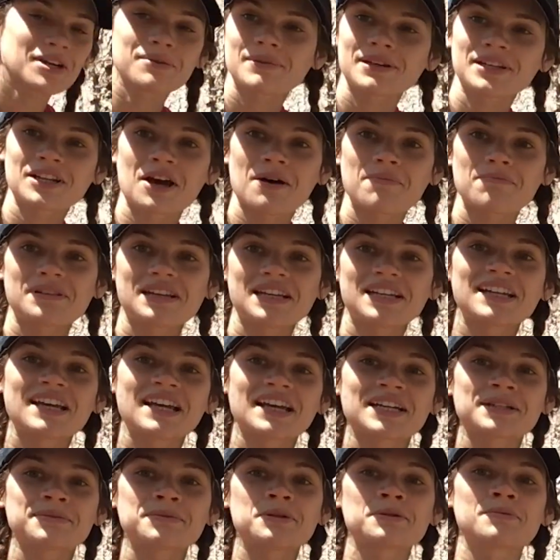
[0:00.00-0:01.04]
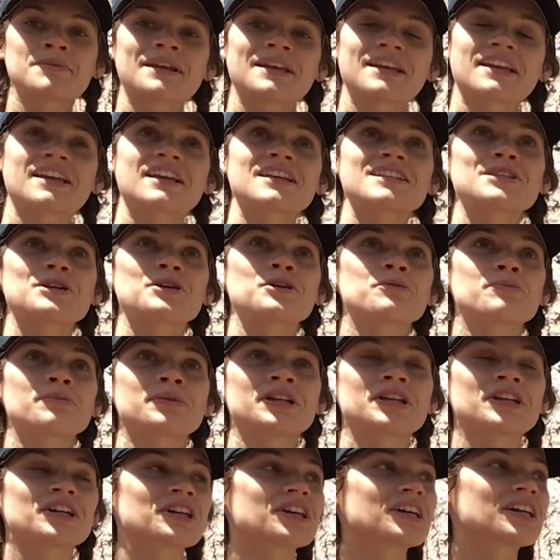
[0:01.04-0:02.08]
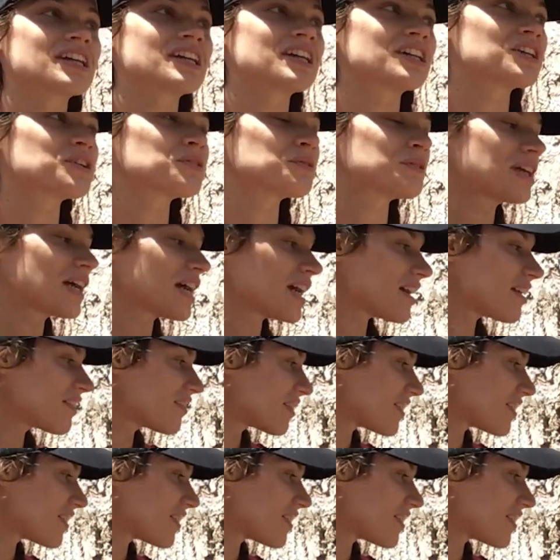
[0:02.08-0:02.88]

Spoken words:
or may not be an animal making its home here. Here we have